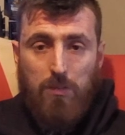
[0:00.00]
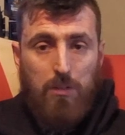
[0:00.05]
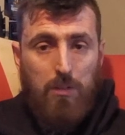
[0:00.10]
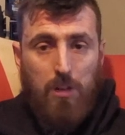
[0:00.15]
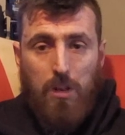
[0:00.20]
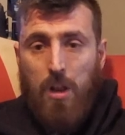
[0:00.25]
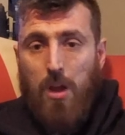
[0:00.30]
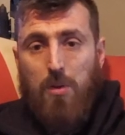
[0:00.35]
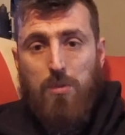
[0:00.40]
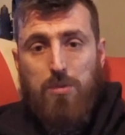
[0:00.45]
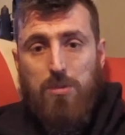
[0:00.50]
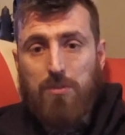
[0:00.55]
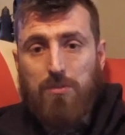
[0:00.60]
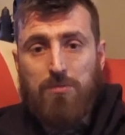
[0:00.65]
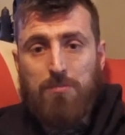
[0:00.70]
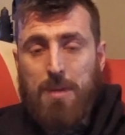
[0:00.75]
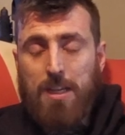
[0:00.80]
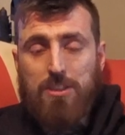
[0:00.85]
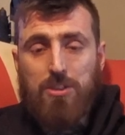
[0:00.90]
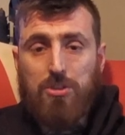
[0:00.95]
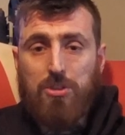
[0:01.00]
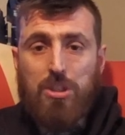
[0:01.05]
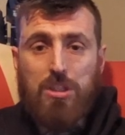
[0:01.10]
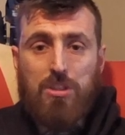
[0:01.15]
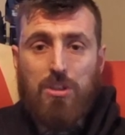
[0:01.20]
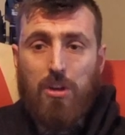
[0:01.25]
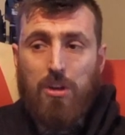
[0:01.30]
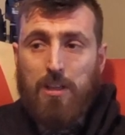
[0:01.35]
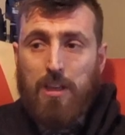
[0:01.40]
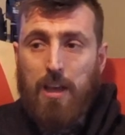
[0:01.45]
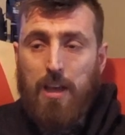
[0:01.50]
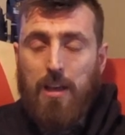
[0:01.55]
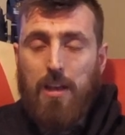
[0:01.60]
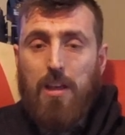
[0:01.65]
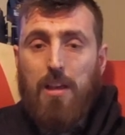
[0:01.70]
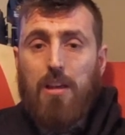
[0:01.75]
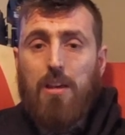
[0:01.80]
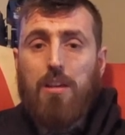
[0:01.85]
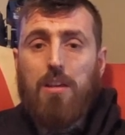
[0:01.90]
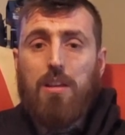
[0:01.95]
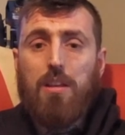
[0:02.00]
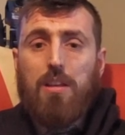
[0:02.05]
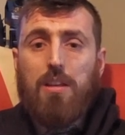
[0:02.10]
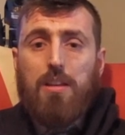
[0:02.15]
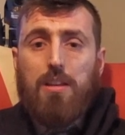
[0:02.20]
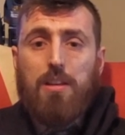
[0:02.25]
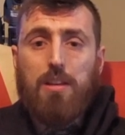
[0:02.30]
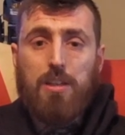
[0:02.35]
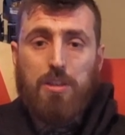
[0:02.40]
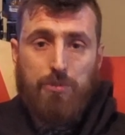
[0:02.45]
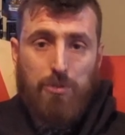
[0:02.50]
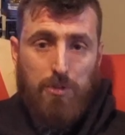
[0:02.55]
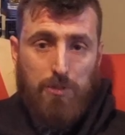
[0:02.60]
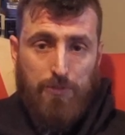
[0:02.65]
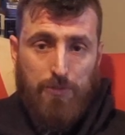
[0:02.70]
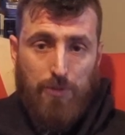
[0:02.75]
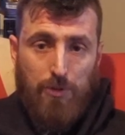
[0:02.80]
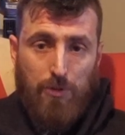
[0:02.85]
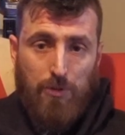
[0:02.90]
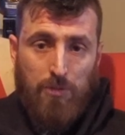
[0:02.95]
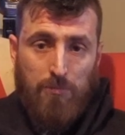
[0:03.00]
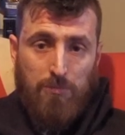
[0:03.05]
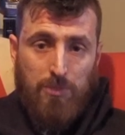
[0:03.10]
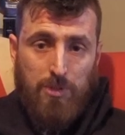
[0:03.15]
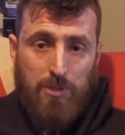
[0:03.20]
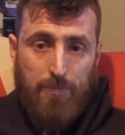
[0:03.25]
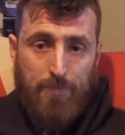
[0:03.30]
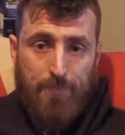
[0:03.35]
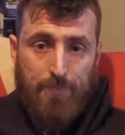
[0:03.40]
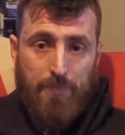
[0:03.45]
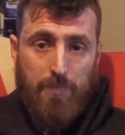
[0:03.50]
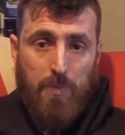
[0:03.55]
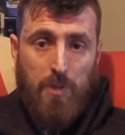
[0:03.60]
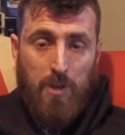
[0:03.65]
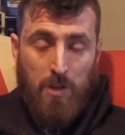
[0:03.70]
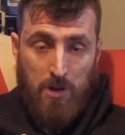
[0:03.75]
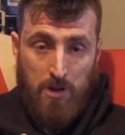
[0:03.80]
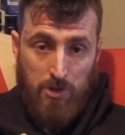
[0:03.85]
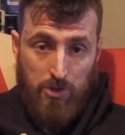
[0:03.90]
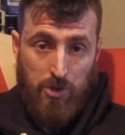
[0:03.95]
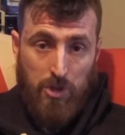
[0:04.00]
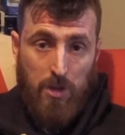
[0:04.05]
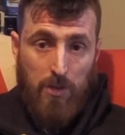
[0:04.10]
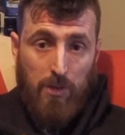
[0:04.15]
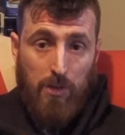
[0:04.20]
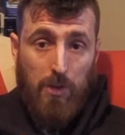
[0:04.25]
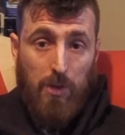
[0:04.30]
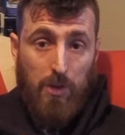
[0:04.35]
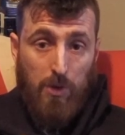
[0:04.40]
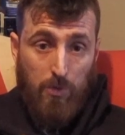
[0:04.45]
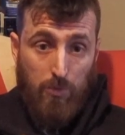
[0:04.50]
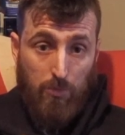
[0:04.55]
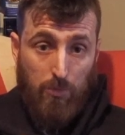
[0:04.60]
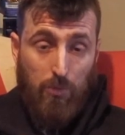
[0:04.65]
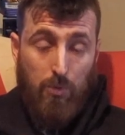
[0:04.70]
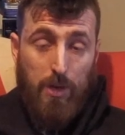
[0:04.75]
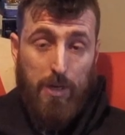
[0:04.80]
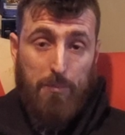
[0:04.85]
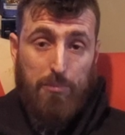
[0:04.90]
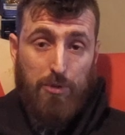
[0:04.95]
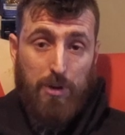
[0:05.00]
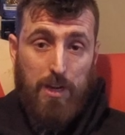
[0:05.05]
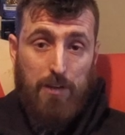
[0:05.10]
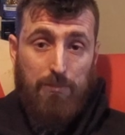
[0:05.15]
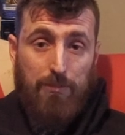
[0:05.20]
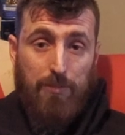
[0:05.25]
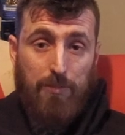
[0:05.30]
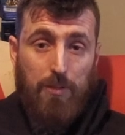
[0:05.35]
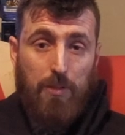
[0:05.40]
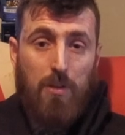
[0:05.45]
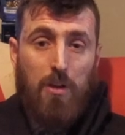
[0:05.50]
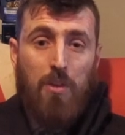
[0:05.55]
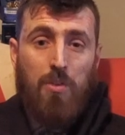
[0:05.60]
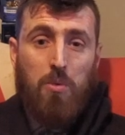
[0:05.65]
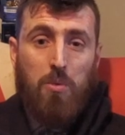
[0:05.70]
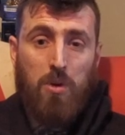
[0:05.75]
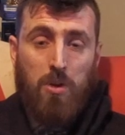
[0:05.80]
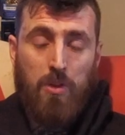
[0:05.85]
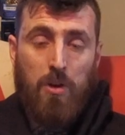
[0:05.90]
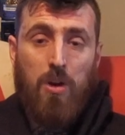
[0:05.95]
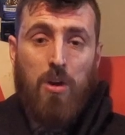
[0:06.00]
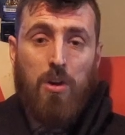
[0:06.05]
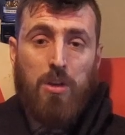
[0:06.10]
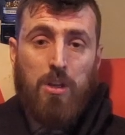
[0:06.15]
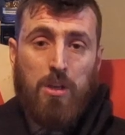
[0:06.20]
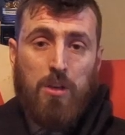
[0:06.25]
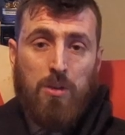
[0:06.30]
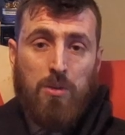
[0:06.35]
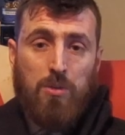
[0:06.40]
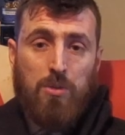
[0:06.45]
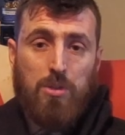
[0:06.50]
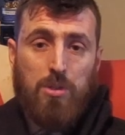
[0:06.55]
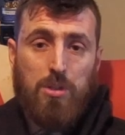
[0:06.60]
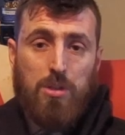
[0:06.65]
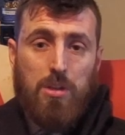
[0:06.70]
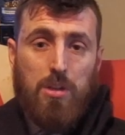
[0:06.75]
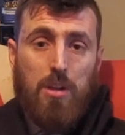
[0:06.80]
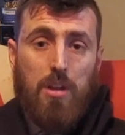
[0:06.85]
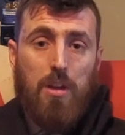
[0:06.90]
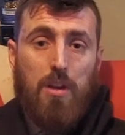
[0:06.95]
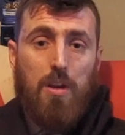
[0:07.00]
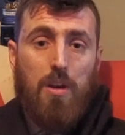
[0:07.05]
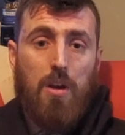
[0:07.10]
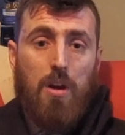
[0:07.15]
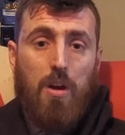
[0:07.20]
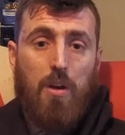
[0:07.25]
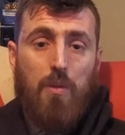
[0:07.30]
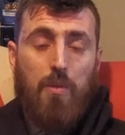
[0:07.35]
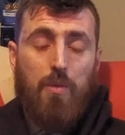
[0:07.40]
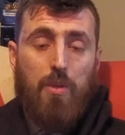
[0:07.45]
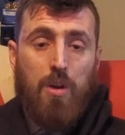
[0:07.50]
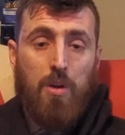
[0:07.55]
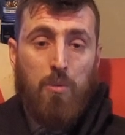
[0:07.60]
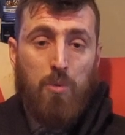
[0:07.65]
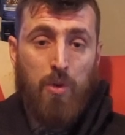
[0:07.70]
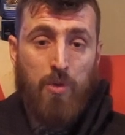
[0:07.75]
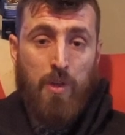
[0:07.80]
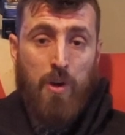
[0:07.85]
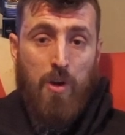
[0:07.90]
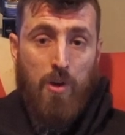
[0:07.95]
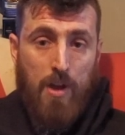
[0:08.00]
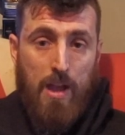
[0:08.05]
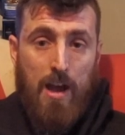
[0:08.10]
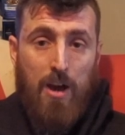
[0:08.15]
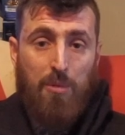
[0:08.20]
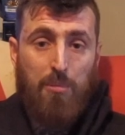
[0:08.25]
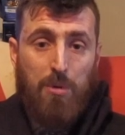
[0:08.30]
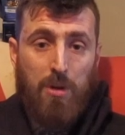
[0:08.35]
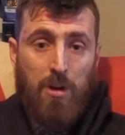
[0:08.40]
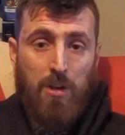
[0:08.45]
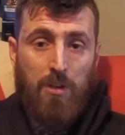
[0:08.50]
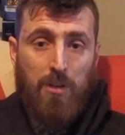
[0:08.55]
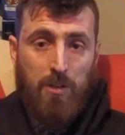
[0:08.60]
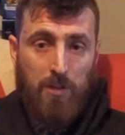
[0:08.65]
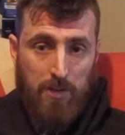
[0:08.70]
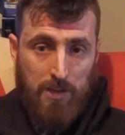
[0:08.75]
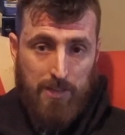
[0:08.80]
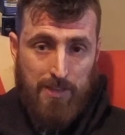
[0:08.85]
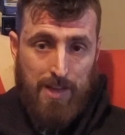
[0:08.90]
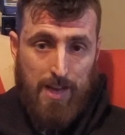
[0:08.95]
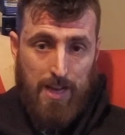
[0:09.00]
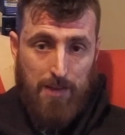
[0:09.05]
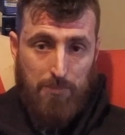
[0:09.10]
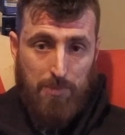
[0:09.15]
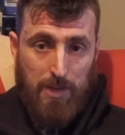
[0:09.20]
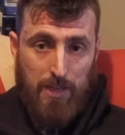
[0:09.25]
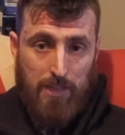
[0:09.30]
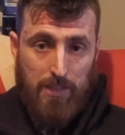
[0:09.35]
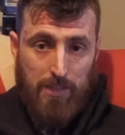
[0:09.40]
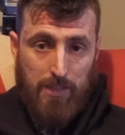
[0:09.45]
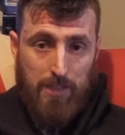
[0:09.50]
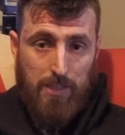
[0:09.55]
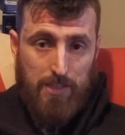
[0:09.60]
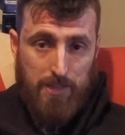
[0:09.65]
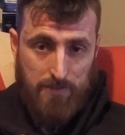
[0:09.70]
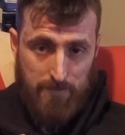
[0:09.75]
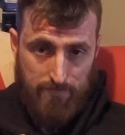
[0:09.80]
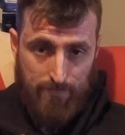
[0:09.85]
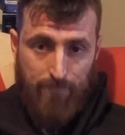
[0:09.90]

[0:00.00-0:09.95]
loads of messages I get, is through the forums. And I'll show you a quick brief on the one that I use and one that I help on on a daily basis.